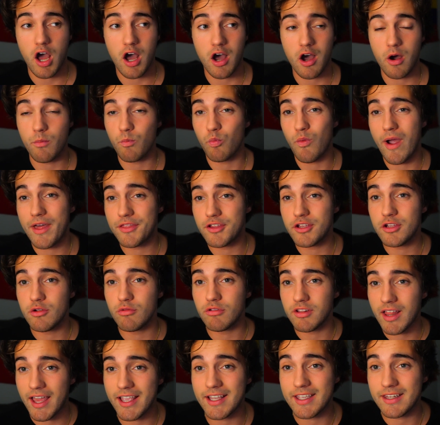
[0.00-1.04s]
um, whether
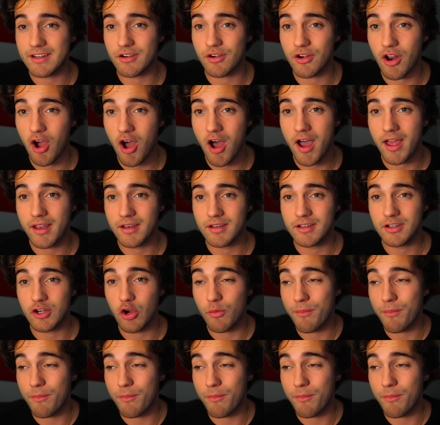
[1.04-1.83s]
you like it or not